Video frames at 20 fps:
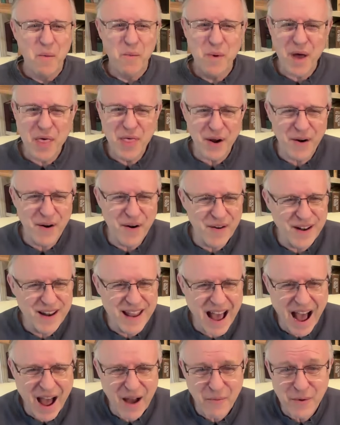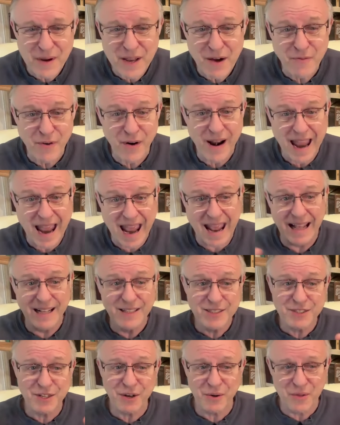whether or not we ever
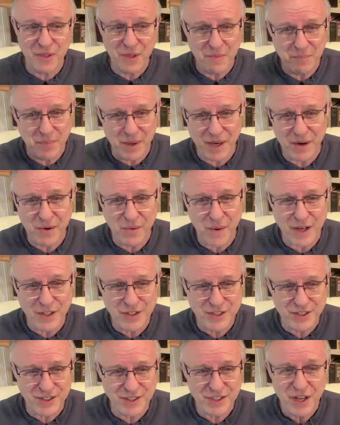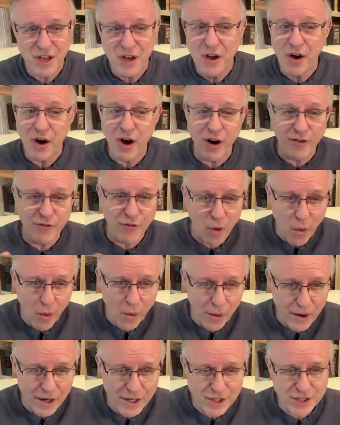answer the big questions of
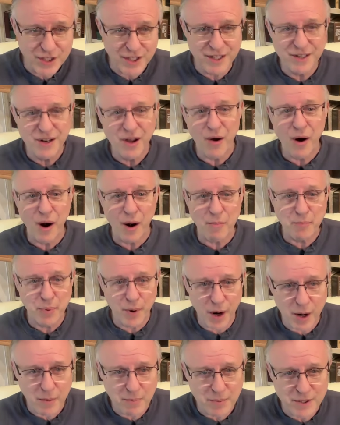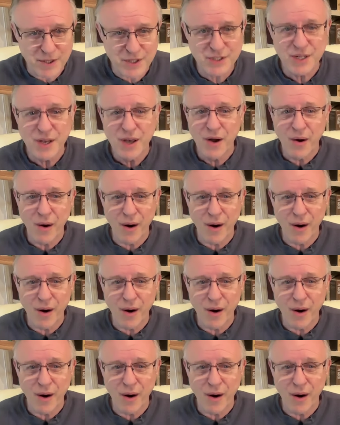origin, our purpose,